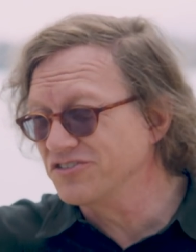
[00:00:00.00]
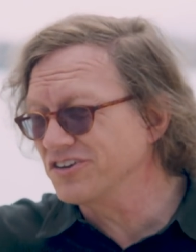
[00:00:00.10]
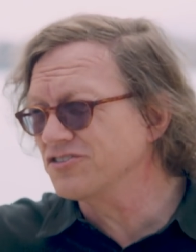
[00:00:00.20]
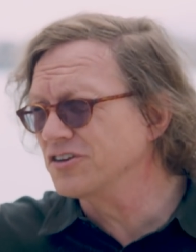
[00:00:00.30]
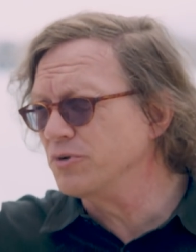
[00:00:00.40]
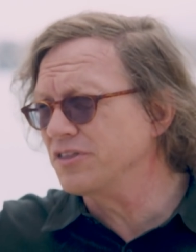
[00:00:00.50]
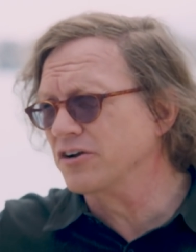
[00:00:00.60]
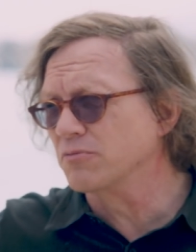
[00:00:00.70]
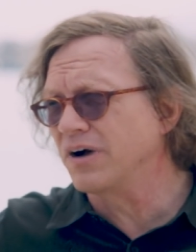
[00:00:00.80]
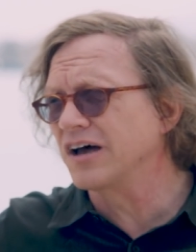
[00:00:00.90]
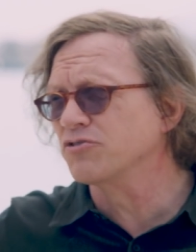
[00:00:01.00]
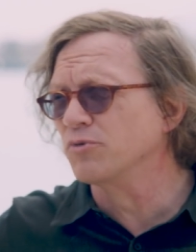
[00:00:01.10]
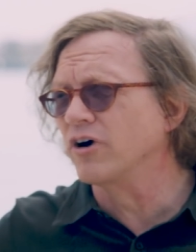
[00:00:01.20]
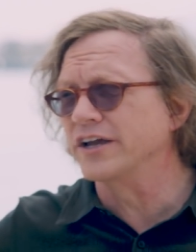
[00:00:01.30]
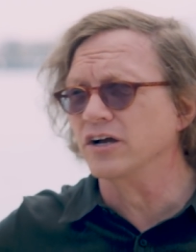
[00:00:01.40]
exist that we think are
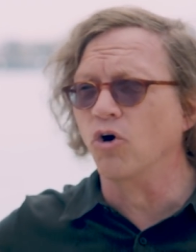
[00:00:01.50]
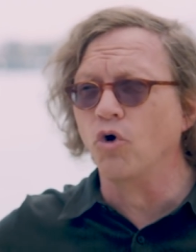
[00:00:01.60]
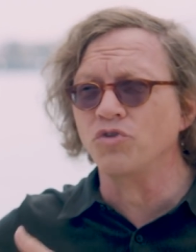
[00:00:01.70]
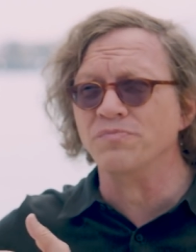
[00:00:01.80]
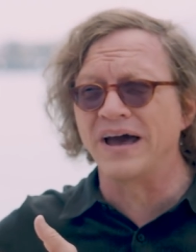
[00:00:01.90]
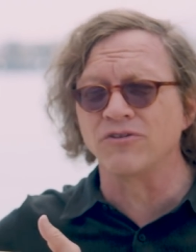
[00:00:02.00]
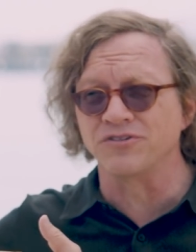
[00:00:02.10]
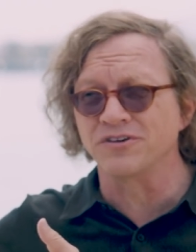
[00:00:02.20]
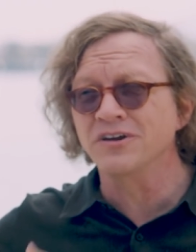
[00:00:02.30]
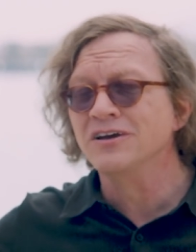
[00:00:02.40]
possible, like a golden mountain.